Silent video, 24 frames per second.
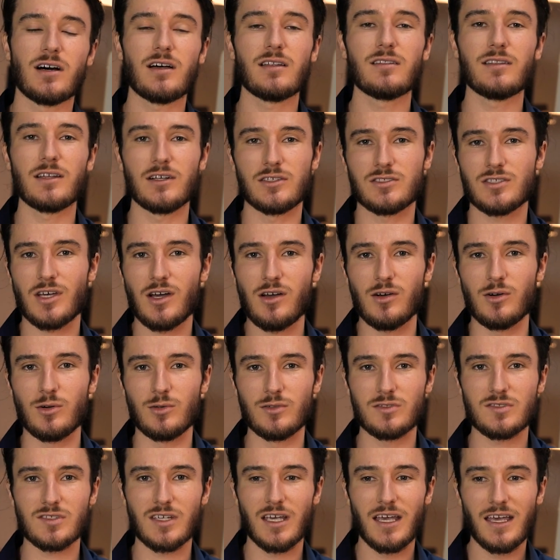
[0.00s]
on their
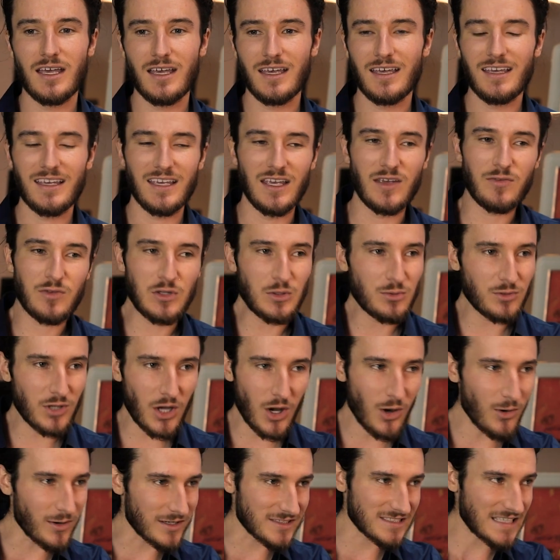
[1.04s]
toes. If you
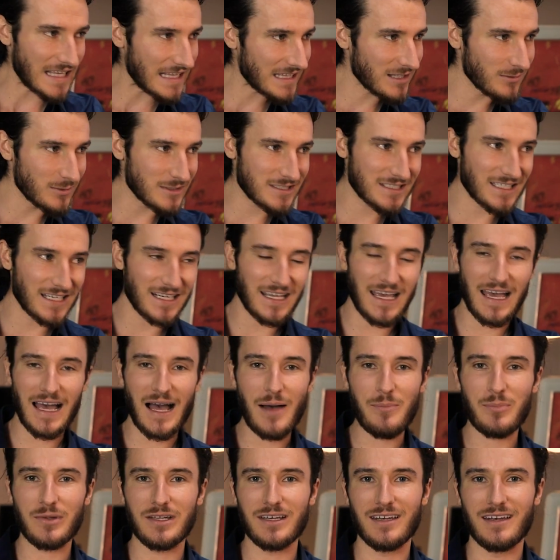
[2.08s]
know exactly what's going to
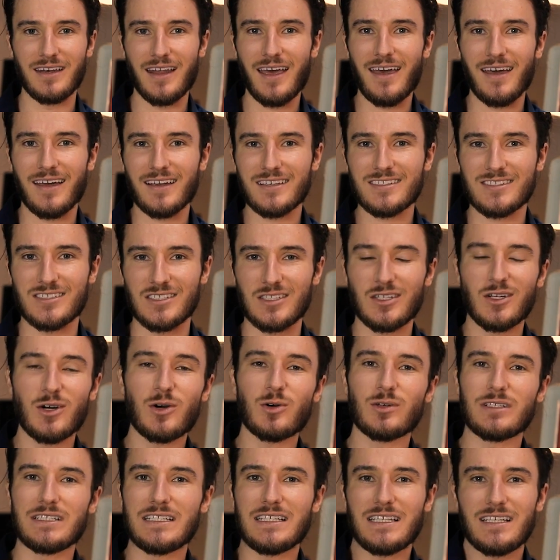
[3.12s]
happen next, you
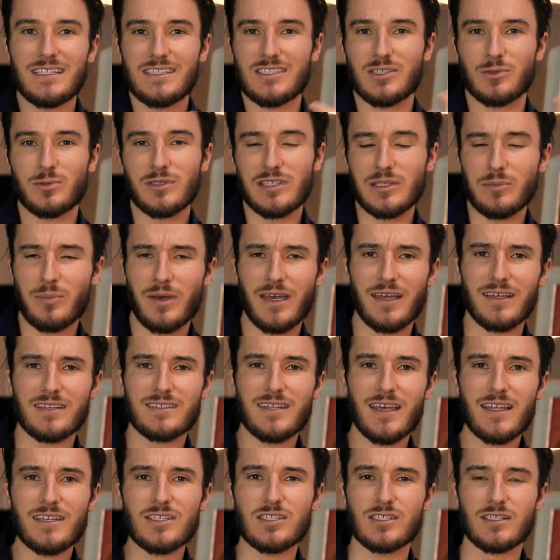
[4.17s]
don't need to really pay
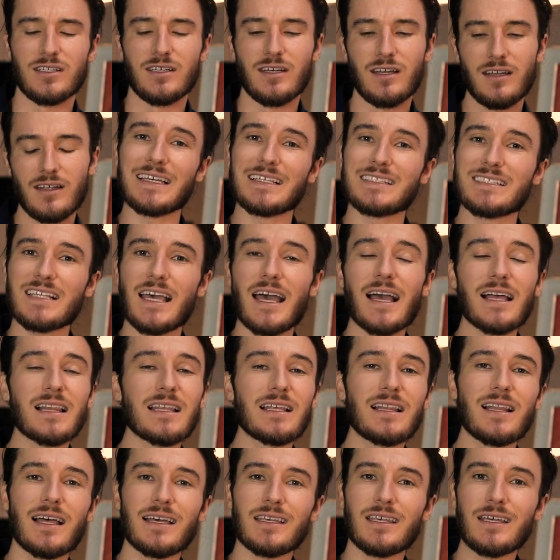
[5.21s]
attention.
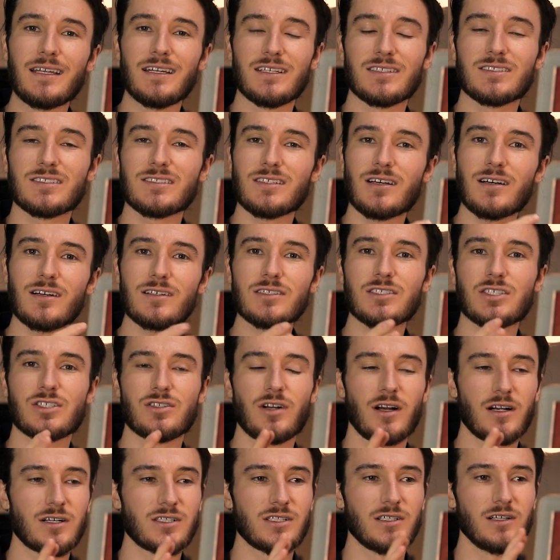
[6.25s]
Exactly like in a song
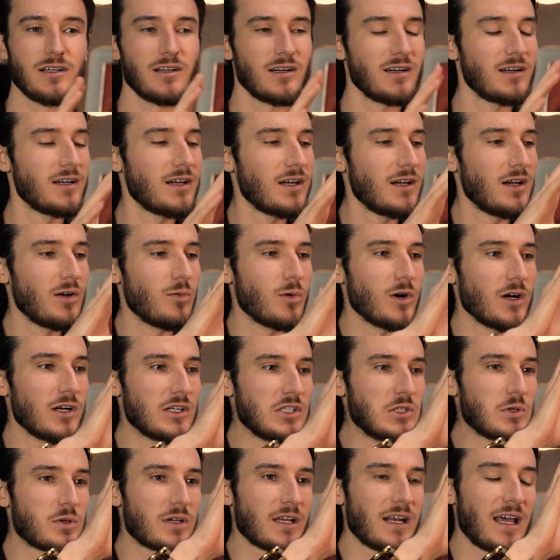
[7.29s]
structure, where
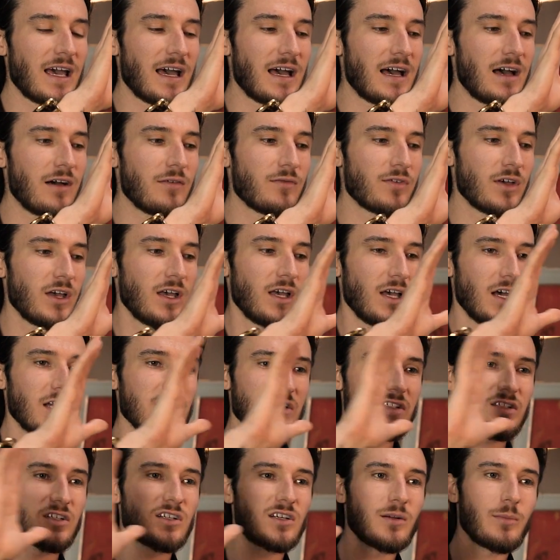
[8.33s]
you can have a
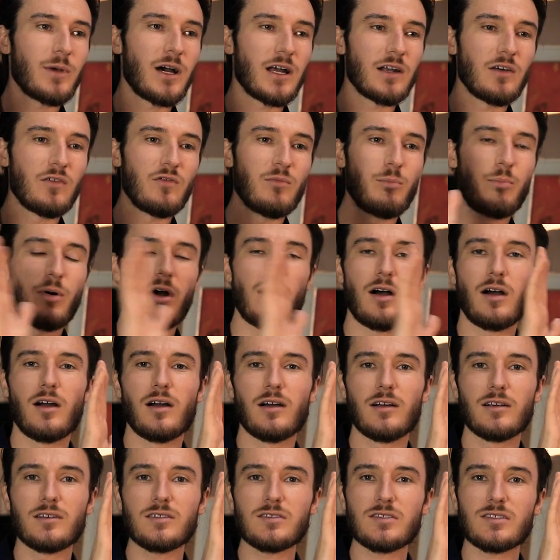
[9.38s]
certain amount of
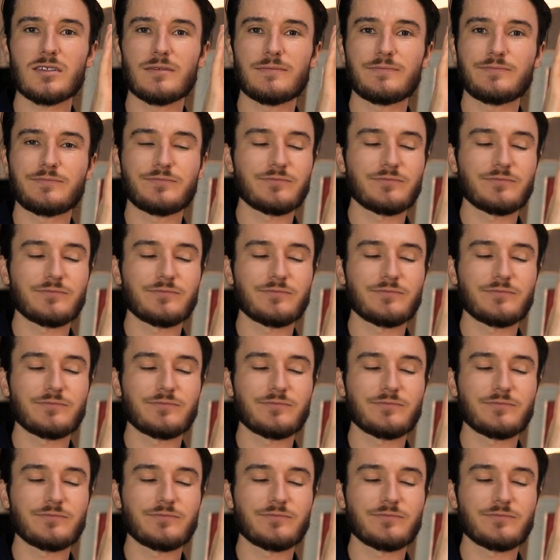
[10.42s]
bars